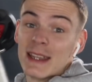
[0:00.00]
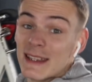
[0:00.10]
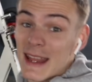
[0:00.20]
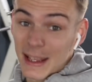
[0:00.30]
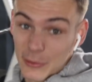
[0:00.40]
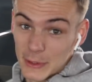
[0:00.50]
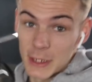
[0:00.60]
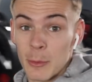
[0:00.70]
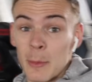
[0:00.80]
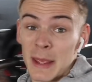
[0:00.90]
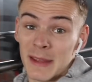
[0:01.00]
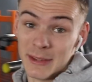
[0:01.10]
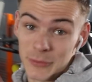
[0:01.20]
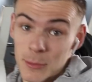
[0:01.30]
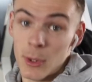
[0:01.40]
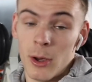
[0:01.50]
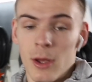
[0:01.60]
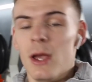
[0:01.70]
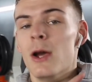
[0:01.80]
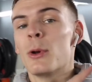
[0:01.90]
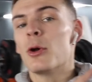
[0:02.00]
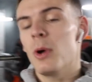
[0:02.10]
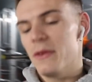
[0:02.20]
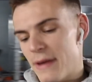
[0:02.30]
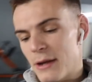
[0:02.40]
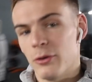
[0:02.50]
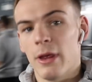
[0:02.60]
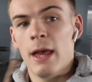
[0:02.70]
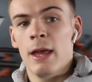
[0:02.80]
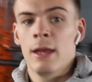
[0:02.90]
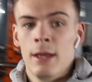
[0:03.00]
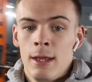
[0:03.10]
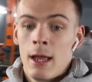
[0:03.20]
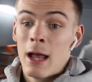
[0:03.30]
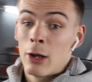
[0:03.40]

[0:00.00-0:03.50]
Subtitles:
Next video will be a different bar. We've got 110 on there.